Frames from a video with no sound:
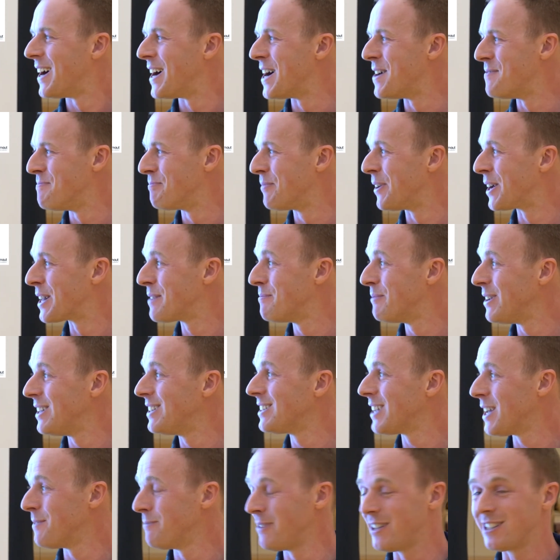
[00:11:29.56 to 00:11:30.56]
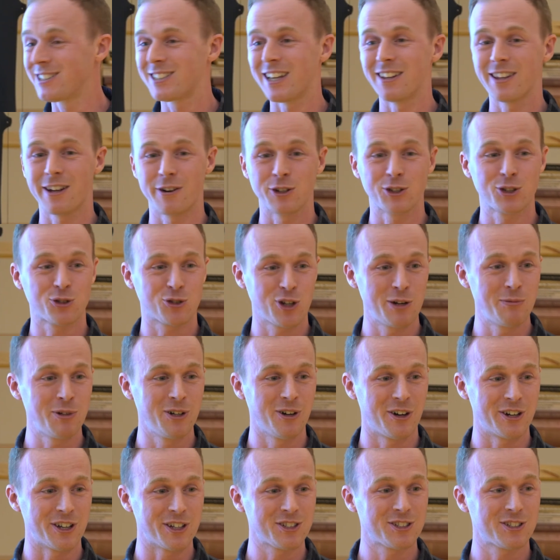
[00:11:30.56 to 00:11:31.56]
But it means that they're
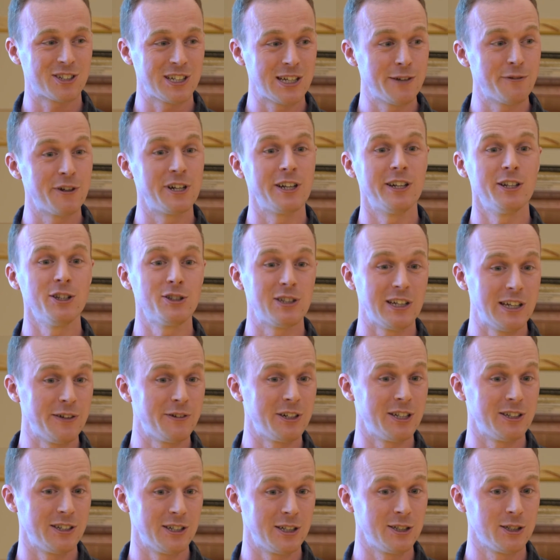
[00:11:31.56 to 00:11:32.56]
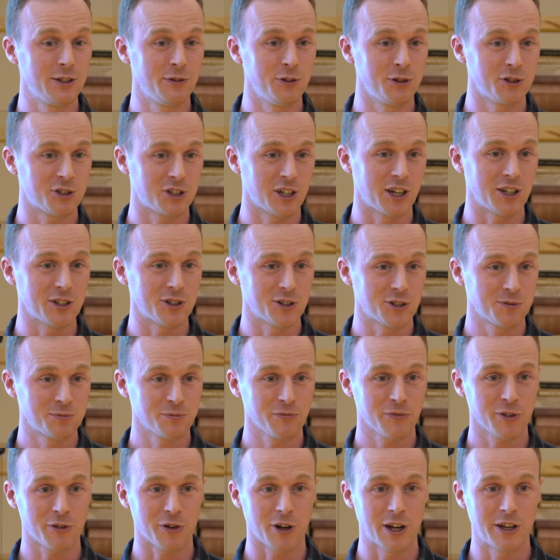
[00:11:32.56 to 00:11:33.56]
extremely honest, even in the interview stage.
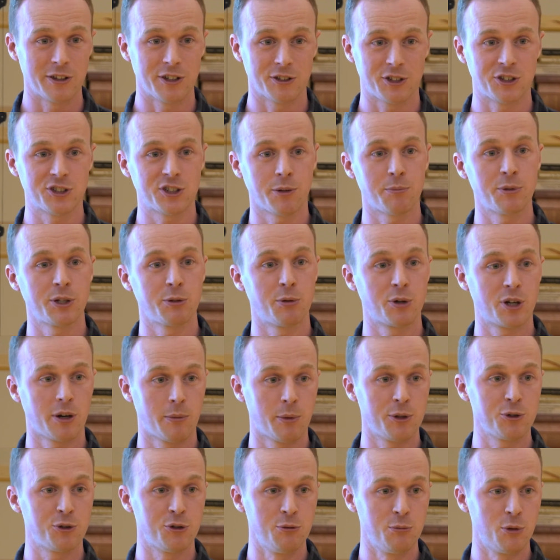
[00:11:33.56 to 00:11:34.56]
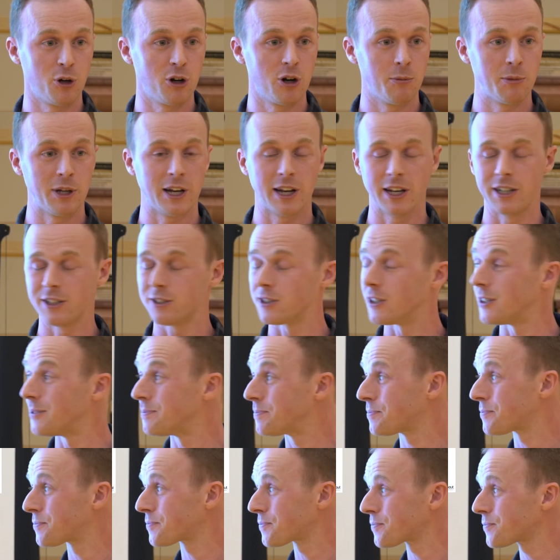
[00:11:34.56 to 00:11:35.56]
Right? And this is something we'll come on to more a bit later.
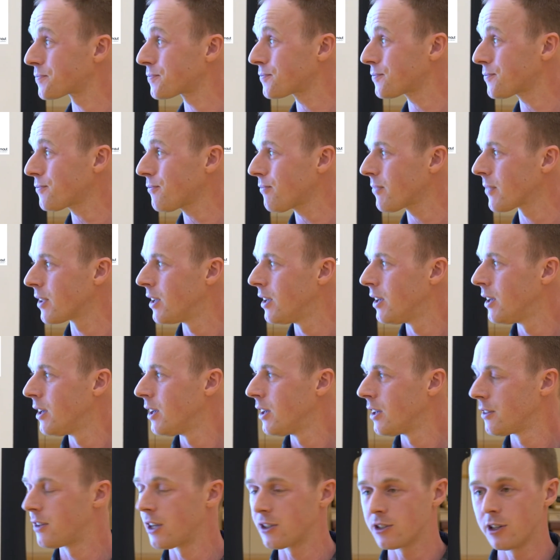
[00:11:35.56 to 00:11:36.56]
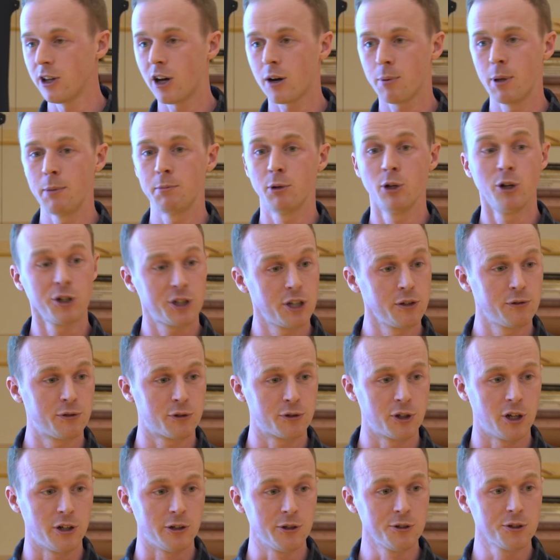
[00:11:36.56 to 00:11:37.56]
There's a lot of people looking
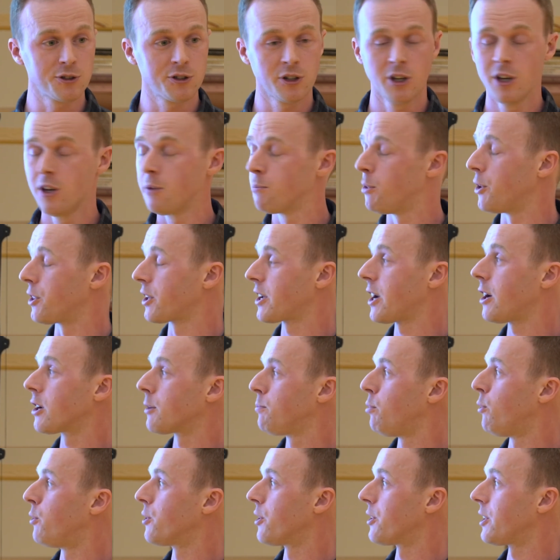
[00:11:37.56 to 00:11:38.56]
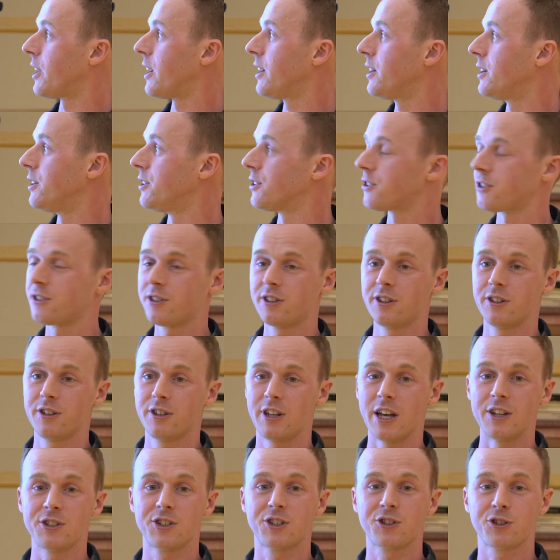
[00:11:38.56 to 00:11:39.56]
for roles, but the counterpoint of that is
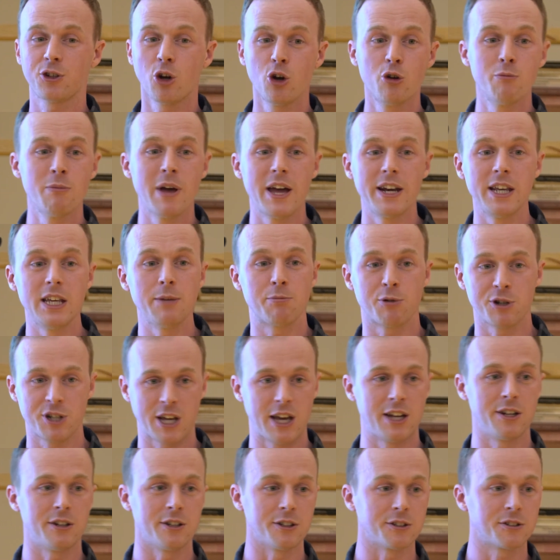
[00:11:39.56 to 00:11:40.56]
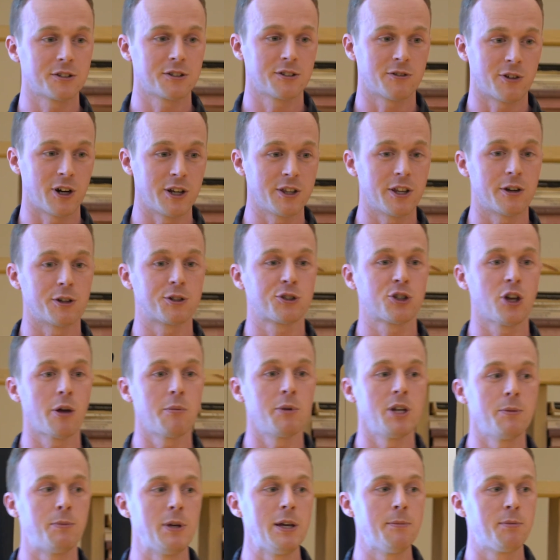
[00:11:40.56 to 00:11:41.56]
there's so many pretenders. Right? There are
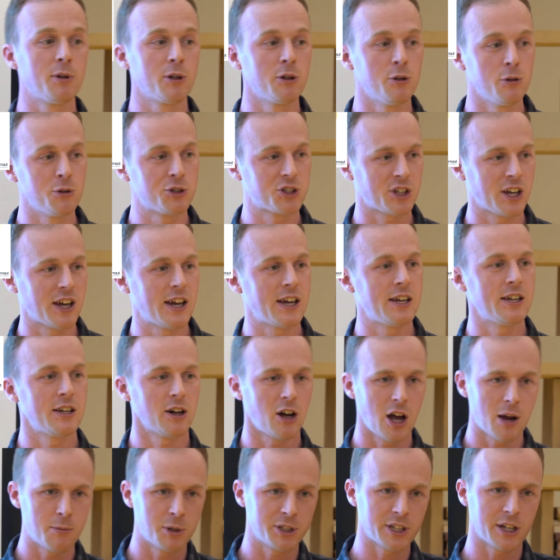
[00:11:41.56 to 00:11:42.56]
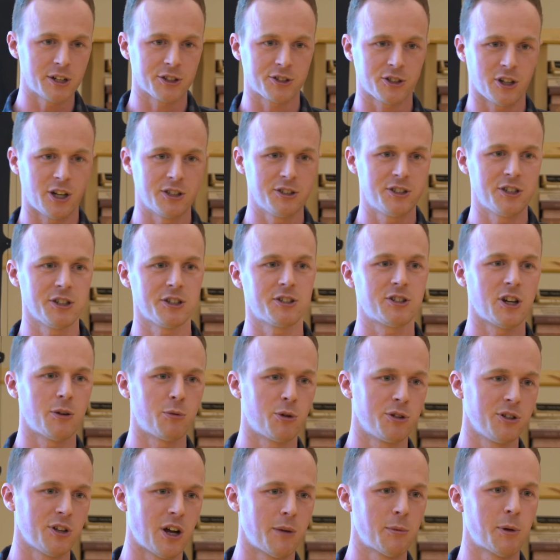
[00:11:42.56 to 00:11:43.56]
so many people who say, I'm a data scientist,
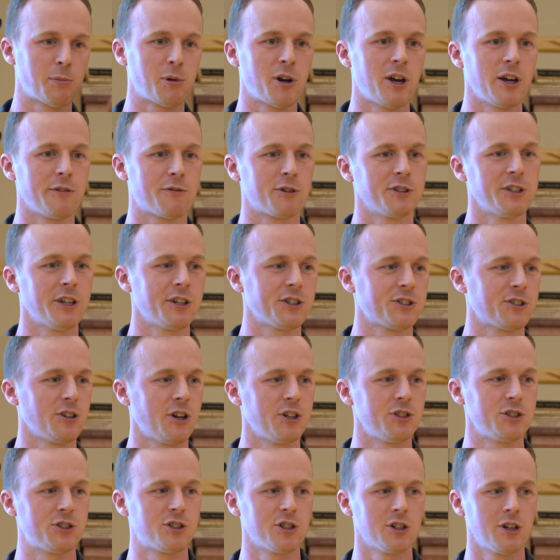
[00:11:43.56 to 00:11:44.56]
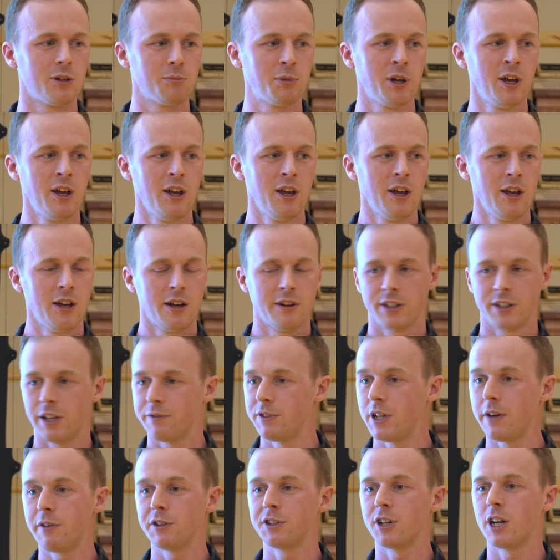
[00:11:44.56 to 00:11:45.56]
I'm applying for a data science job.
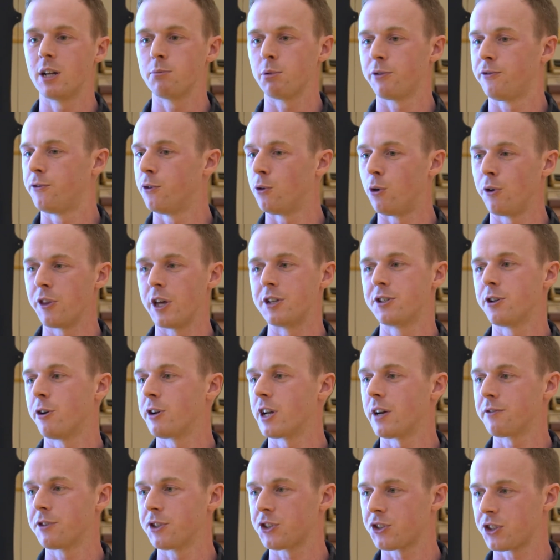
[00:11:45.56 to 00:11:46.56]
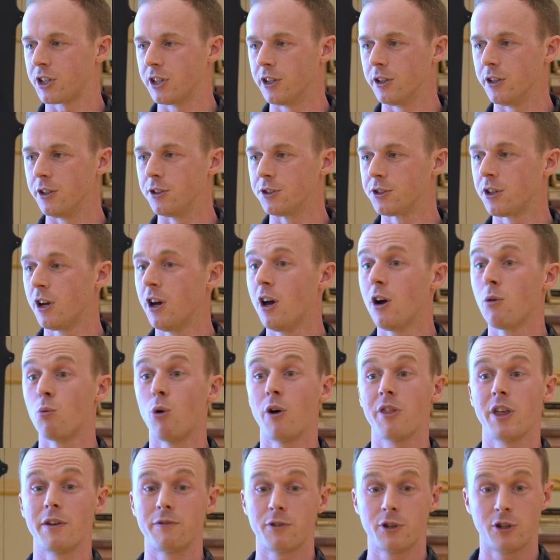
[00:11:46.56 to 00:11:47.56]
They've never done it before. They don't have the skills.
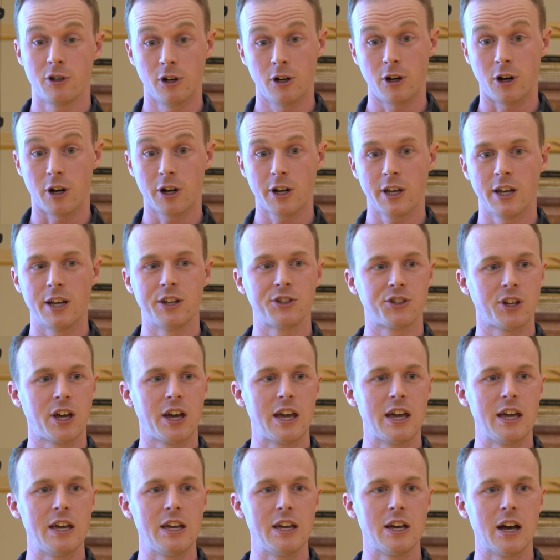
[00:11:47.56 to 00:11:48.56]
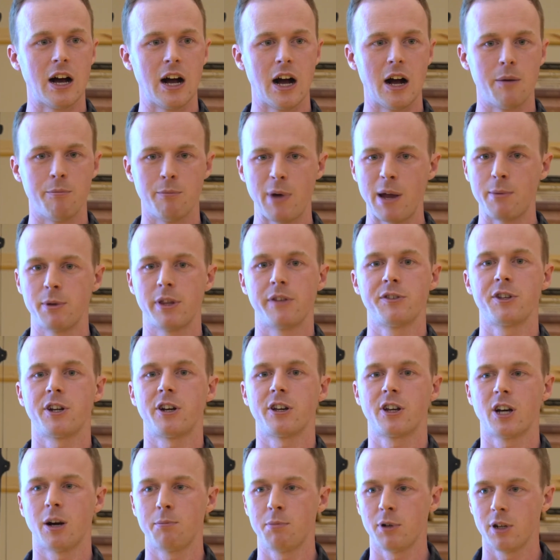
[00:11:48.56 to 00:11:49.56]
What they've got is maybe they've
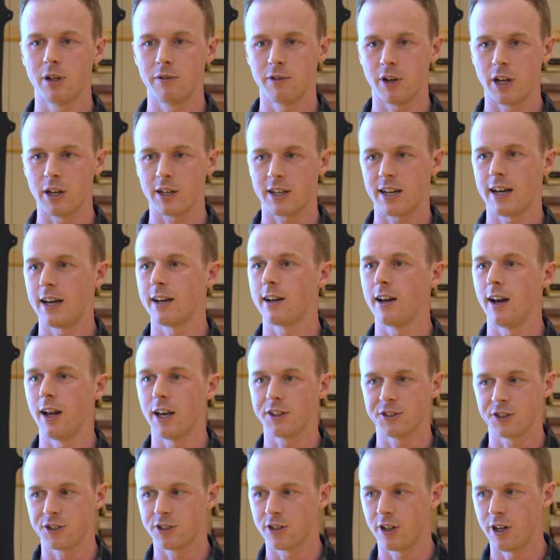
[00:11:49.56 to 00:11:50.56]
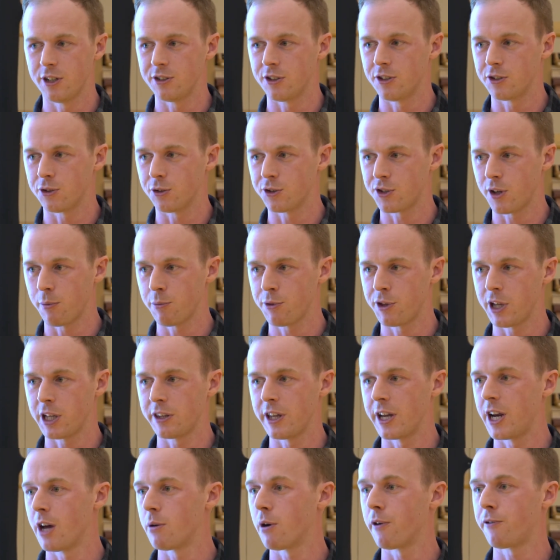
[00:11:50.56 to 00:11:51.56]
done a couple of Kaggle exercises or
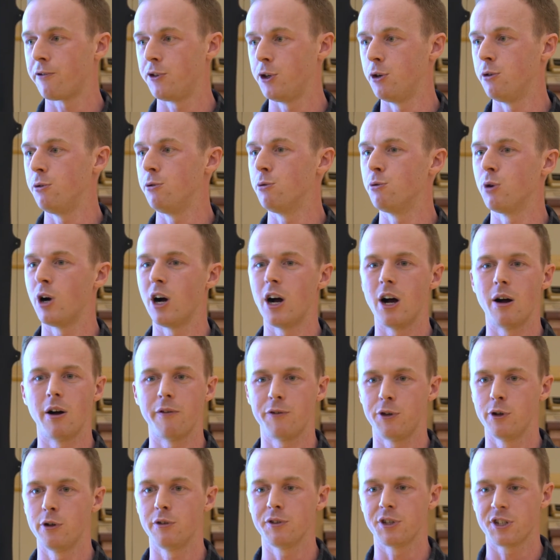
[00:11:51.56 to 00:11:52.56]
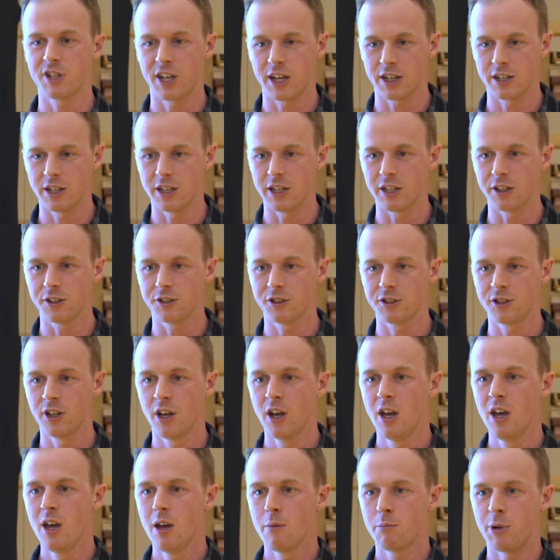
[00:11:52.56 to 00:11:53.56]
something. They know a few of the techniques,